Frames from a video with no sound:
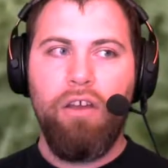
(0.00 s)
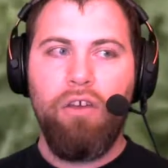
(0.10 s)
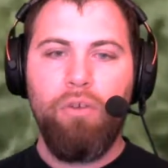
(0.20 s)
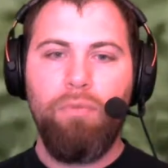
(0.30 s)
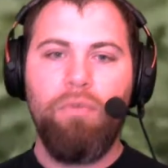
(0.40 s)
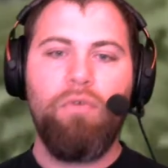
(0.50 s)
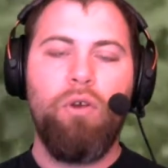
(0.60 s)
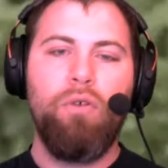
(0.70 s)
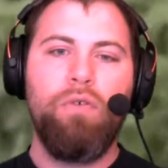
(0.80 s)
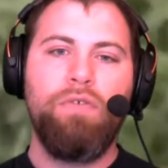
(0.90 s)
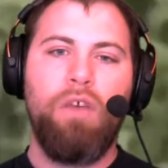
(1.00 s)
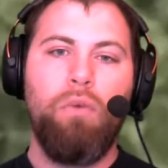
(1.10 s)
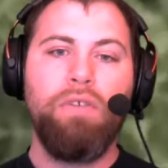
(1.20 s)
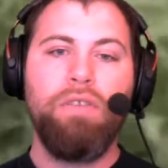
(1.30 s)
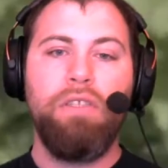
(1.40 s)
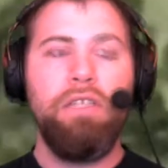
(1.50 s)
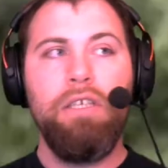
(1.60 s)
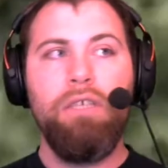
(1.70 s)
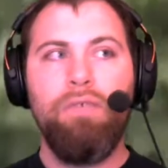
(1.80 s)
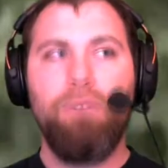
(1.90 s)
a group of crows that wasn't
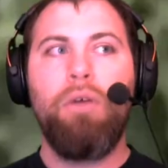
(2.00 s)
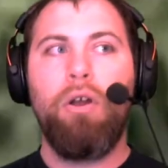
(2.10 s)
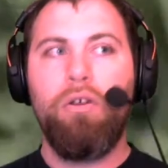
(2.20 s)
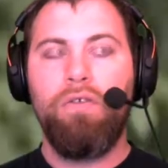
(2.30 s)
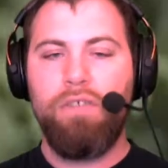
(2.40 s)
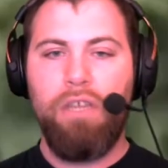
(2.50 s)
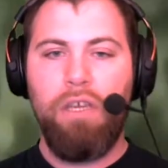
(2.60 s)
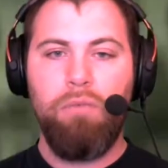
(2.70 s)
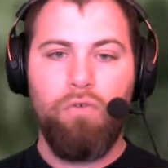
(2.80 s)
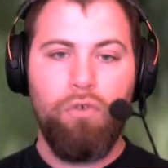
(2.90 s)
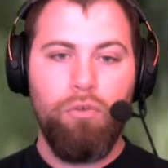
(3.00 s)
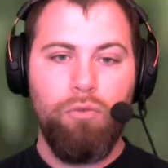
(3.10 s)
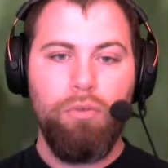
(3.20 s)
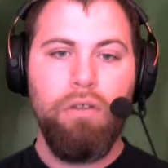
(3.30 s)
even part of the same group